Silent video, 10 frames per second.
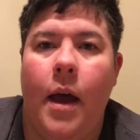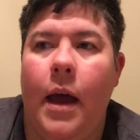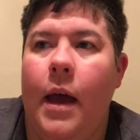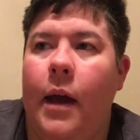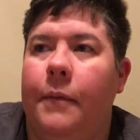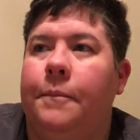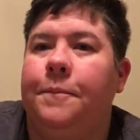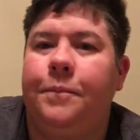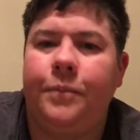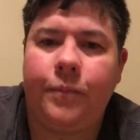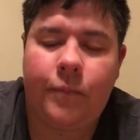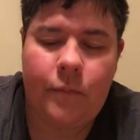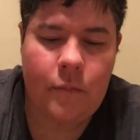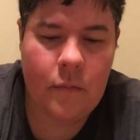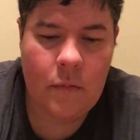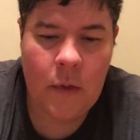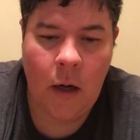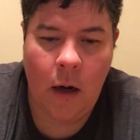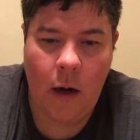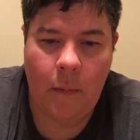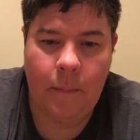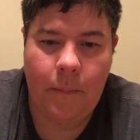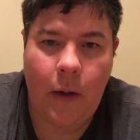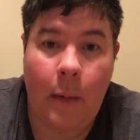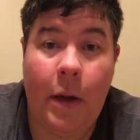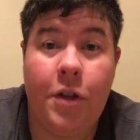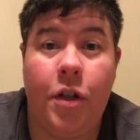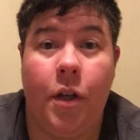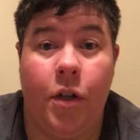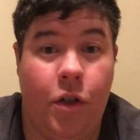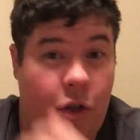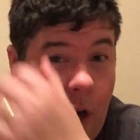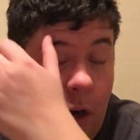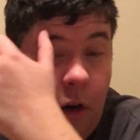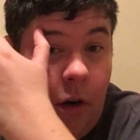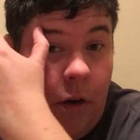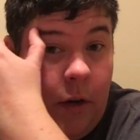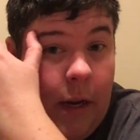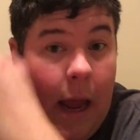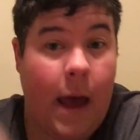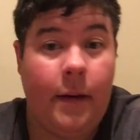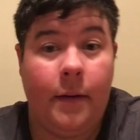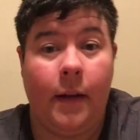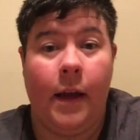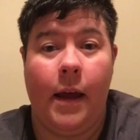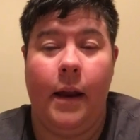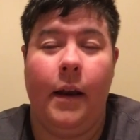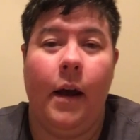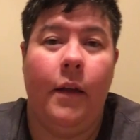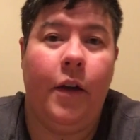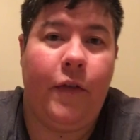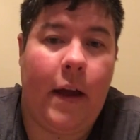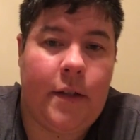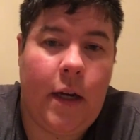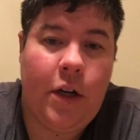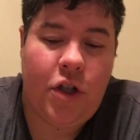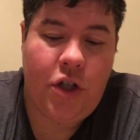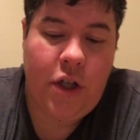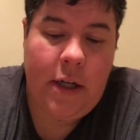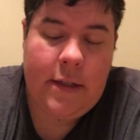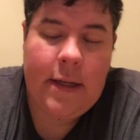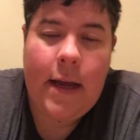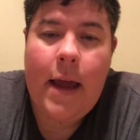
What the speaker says: And I mentioned GenderCat and their fascination sheets,